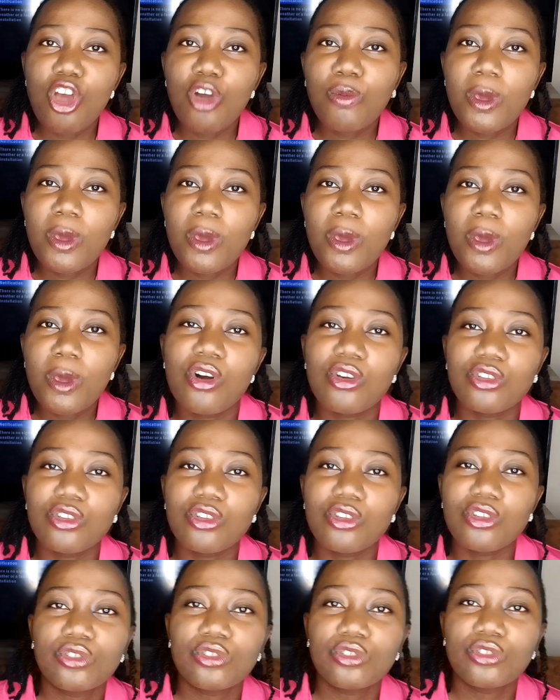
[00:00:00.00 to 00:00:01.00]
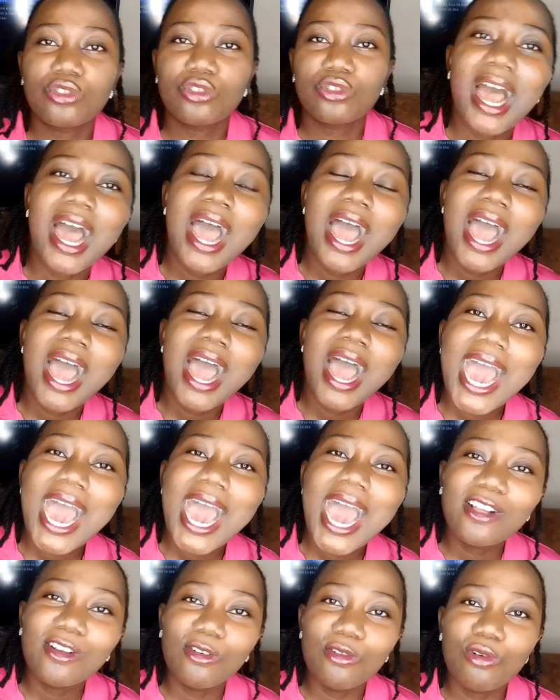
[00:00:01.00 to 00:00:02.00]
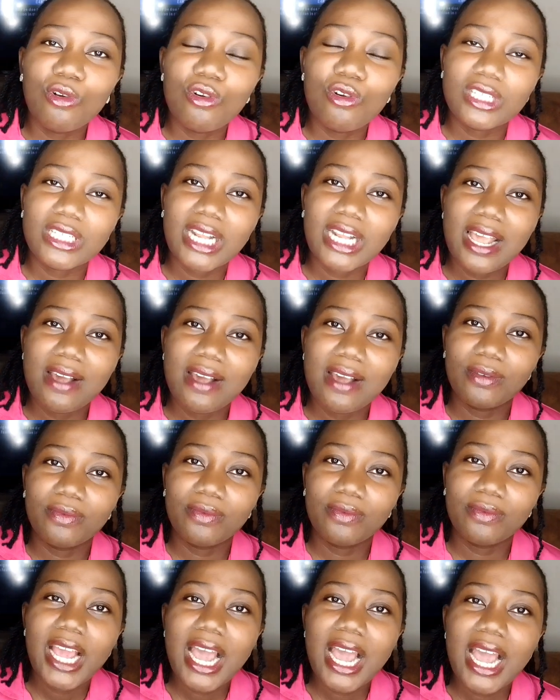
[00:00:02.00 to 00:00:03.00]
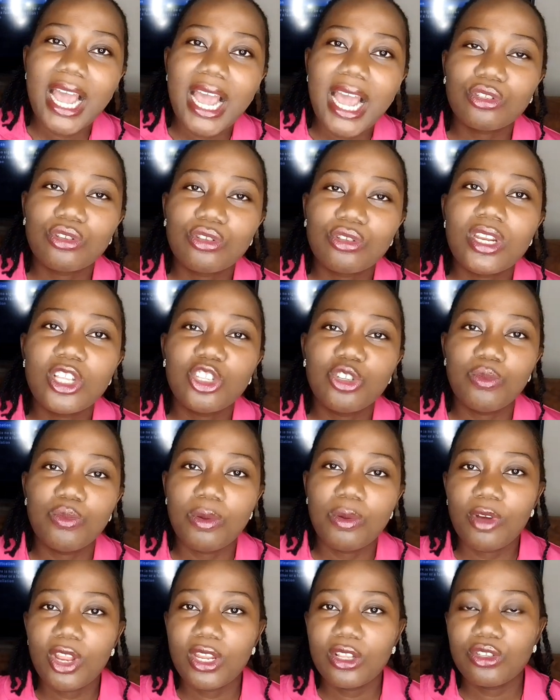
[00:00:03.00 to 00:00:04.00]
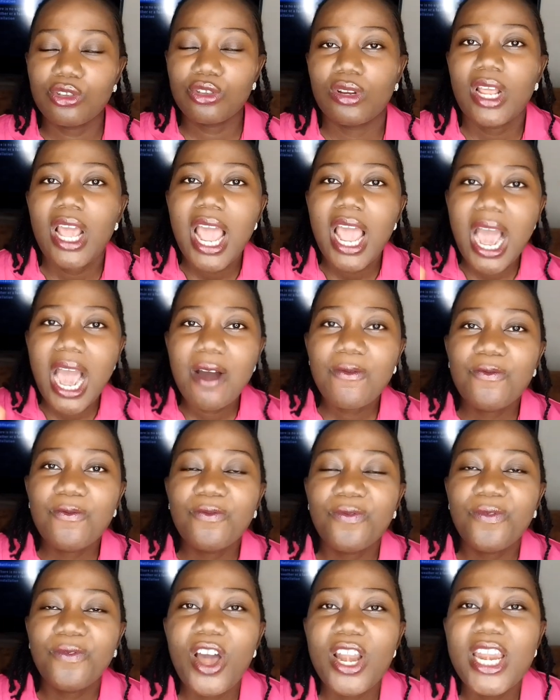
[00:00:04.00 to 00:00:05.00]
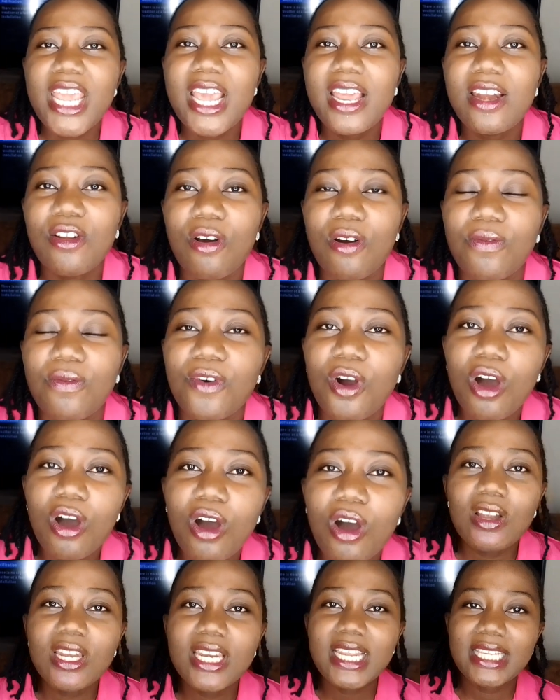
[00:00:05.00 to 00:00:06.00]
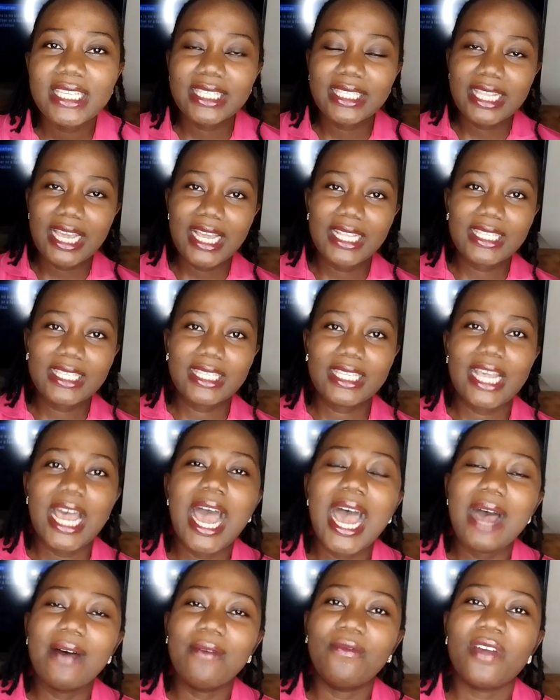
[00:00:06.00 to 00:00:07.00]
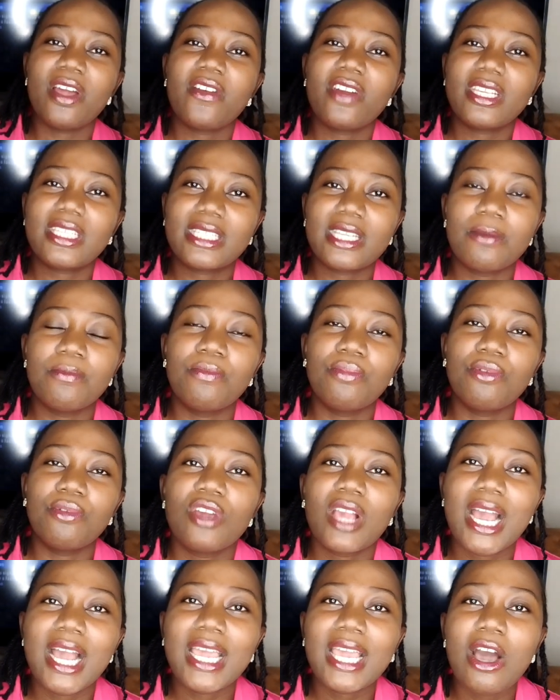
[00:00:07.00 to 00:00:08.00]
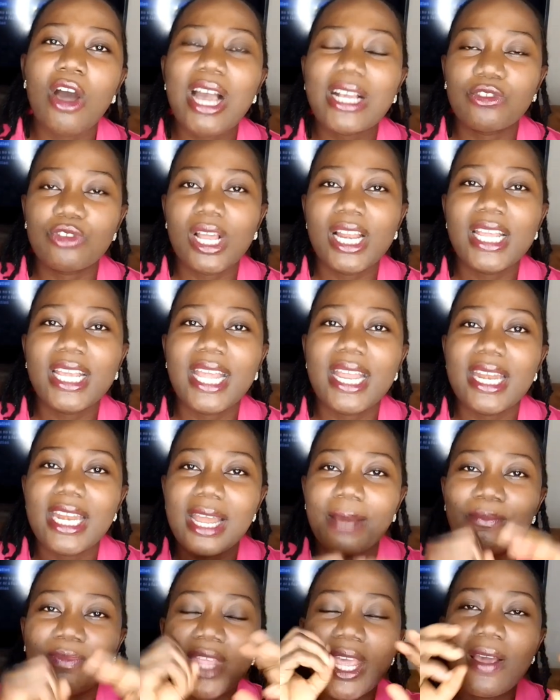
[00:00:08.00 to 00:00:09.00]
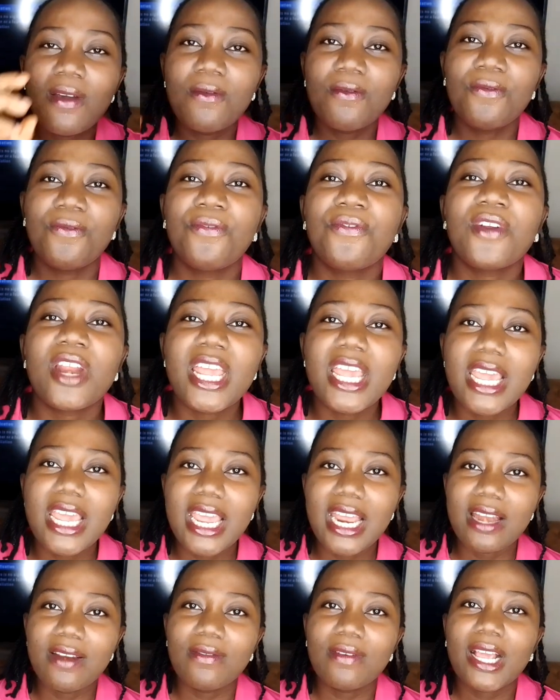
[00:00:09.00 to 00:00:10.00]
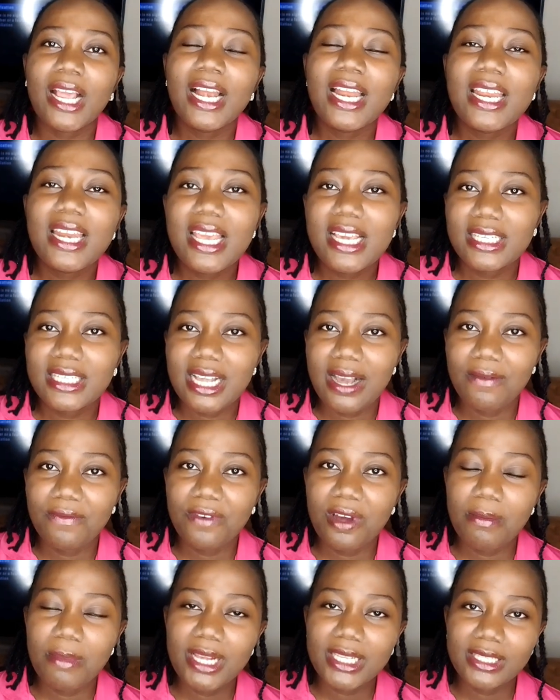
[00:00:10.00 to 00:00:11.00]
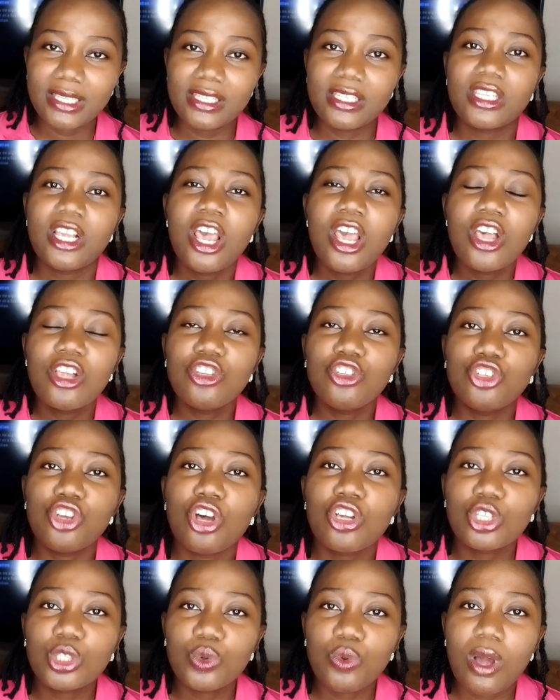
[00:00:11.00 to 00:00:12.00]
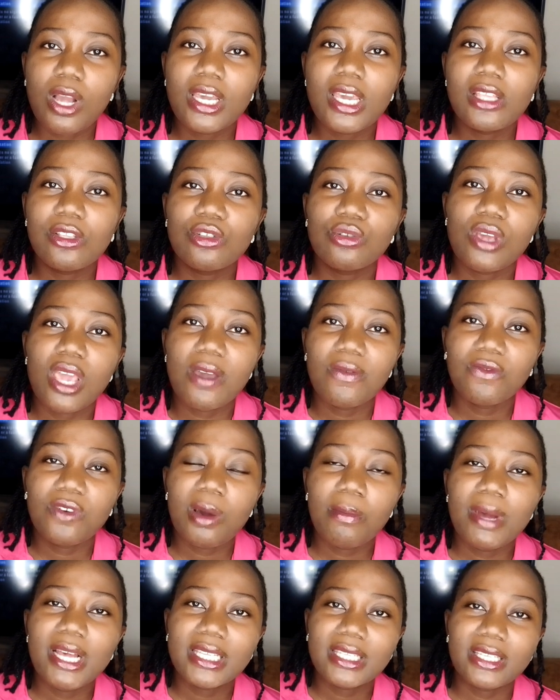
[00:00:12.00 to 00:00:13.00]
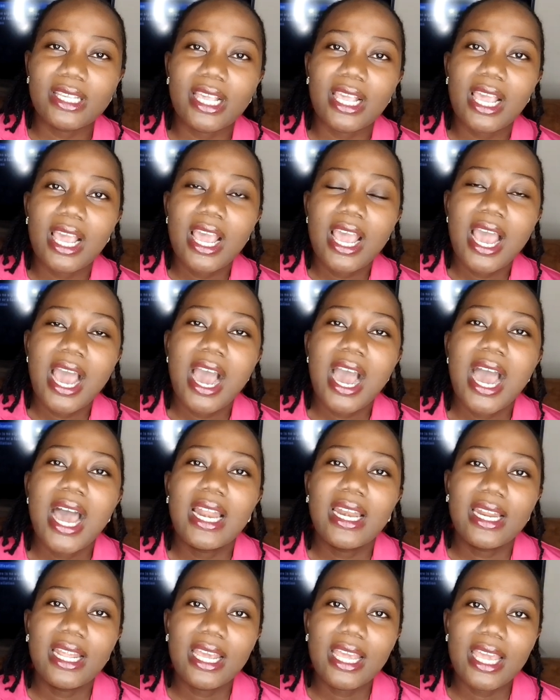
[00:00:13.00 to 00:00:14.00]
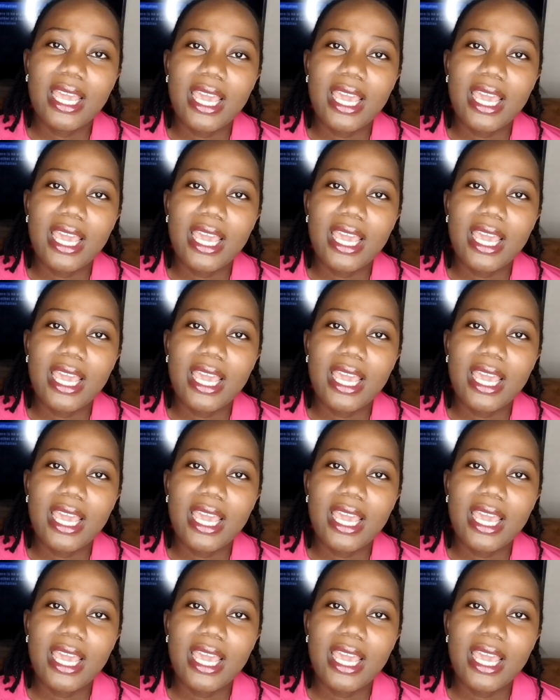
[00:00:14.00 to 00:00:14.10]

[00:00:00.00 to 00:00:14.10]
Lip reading: Young people also suffer high glucose level and also need to be monitored. And funny enough, all these tests are very simple. You can actually get them free in clinics and pharmacies. Just walk into a pharmacy and